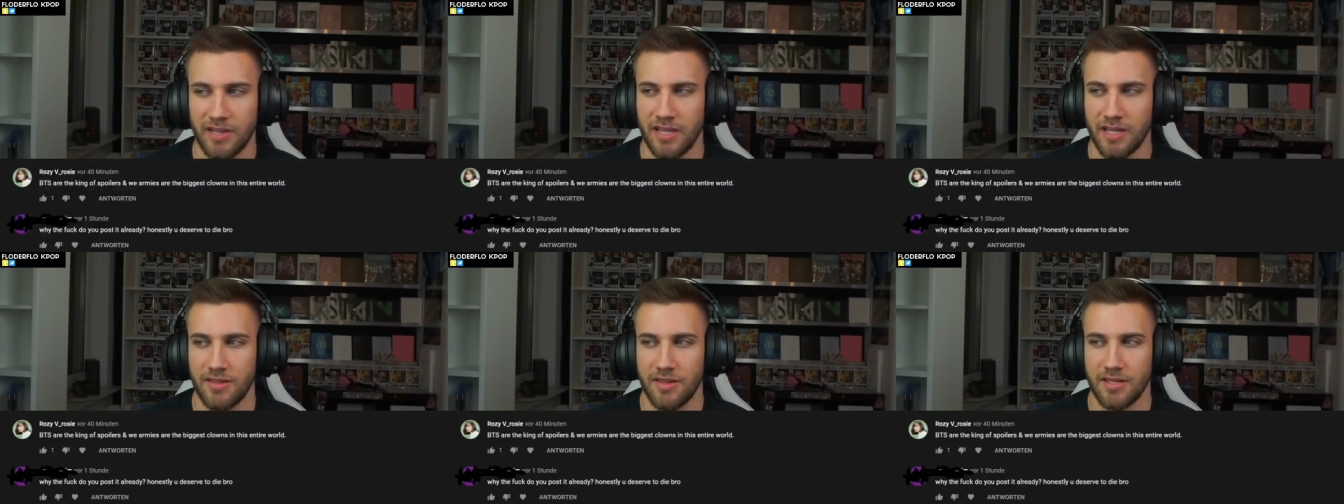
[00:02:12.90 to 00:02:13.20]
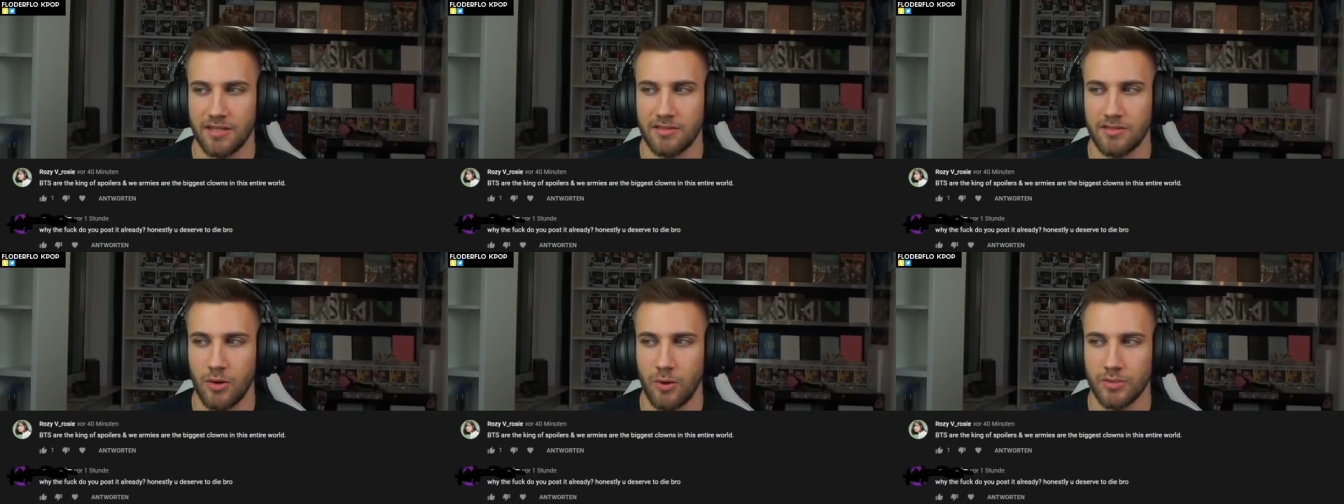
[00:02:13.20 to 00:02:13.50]
like
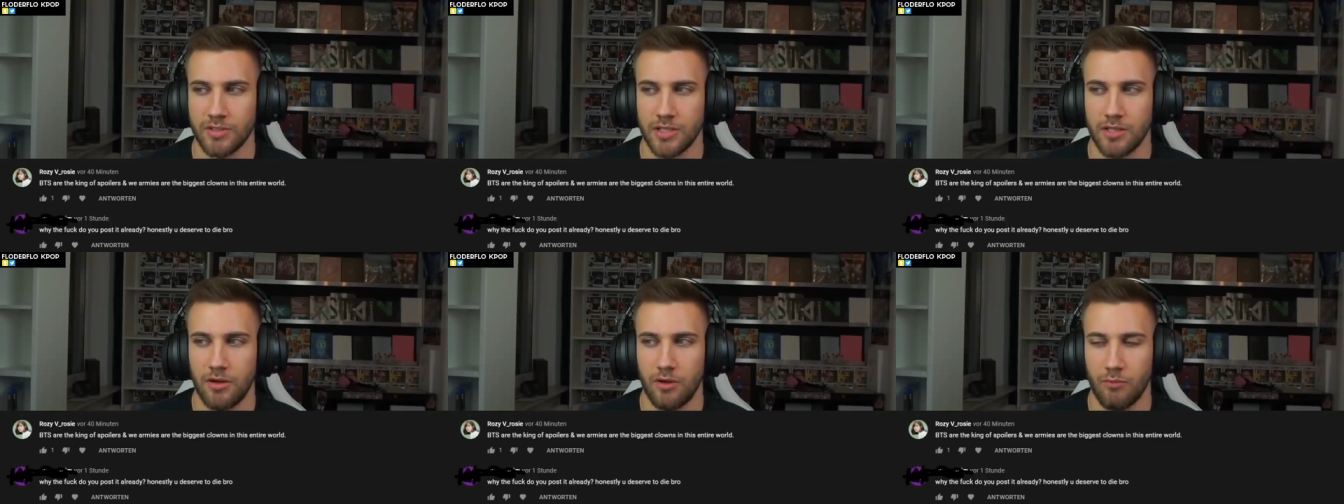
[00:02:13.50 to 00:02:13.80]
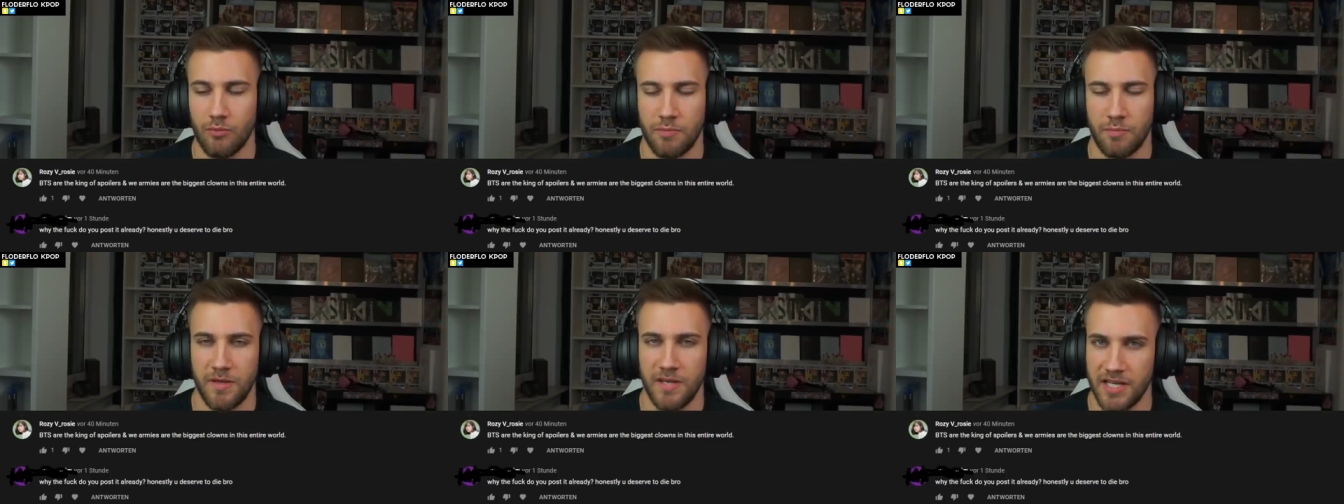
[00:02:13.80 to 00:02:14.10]
that goes along
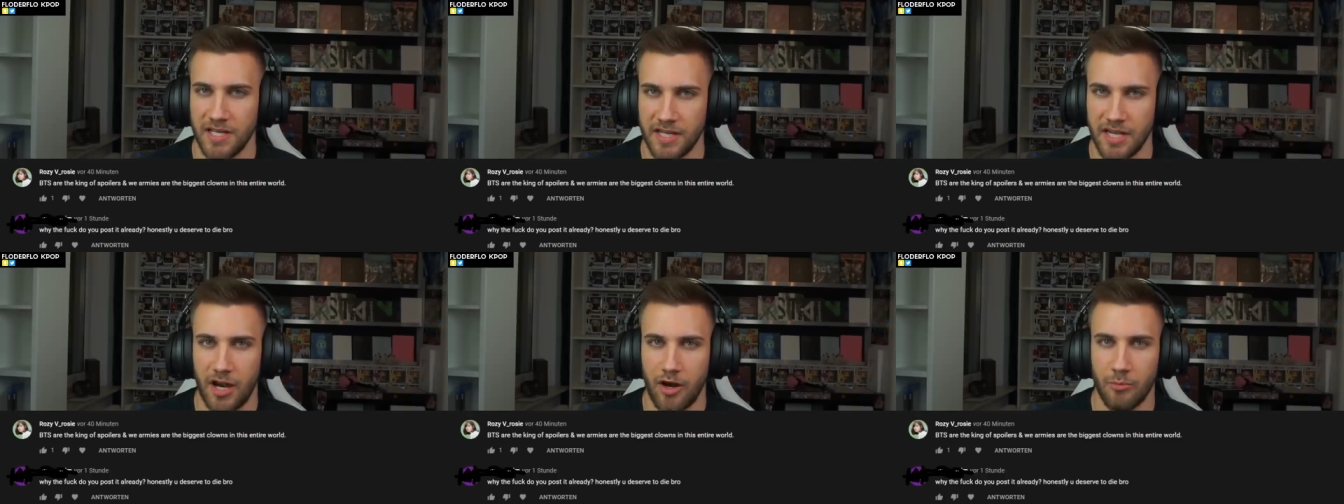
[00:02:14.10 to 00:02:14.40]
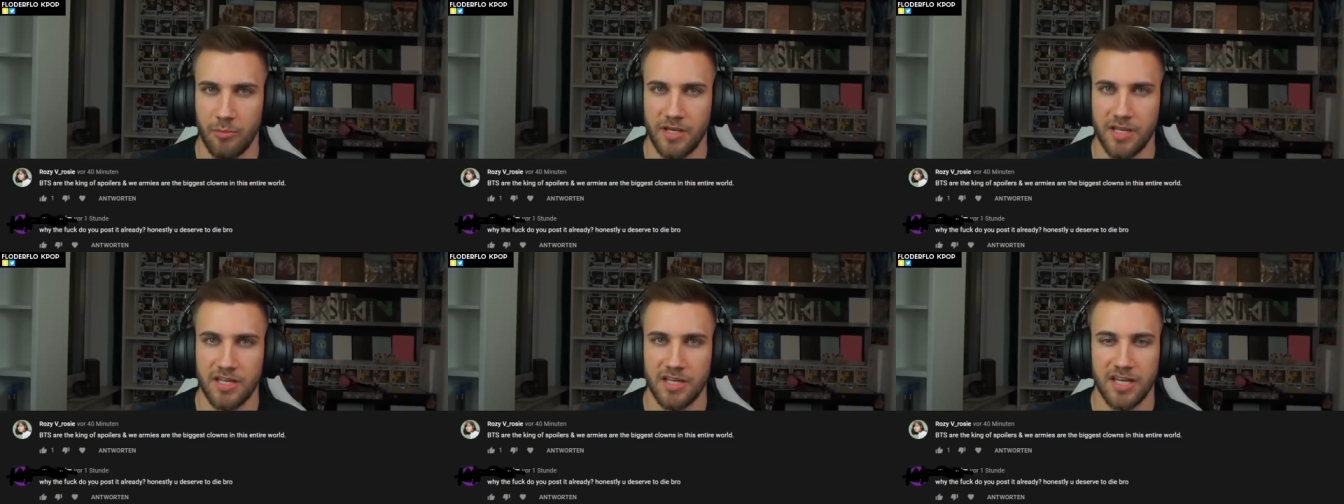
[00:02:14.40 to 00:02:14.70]
with being an
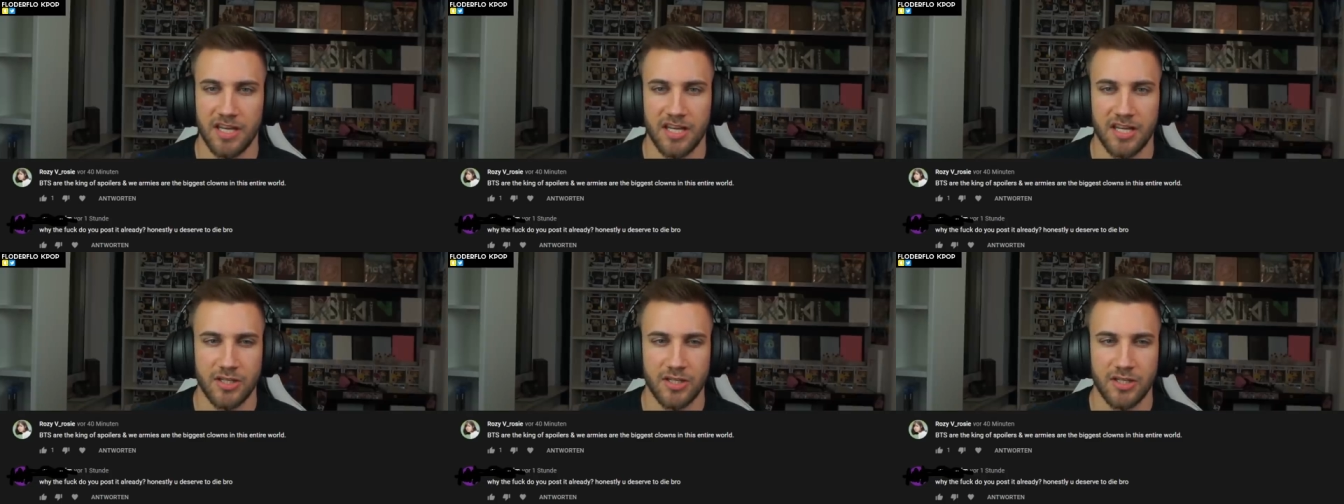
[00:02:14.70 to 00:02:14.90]
army